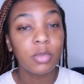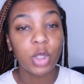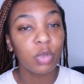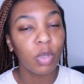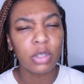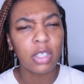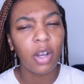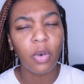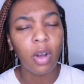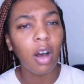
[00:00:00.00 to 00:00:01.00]
just roasting a
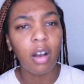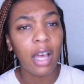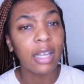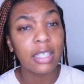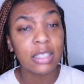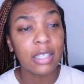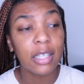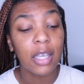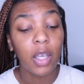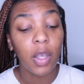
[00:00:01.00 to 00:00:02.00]
whole hog,
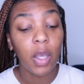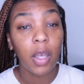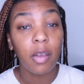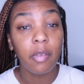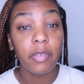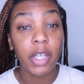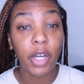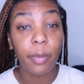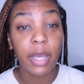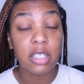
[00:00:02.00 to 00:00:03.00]
honestly.
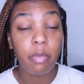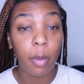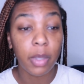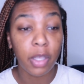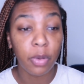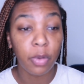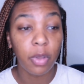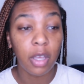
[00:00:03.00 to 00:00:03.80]
Vinegar-based barbecue.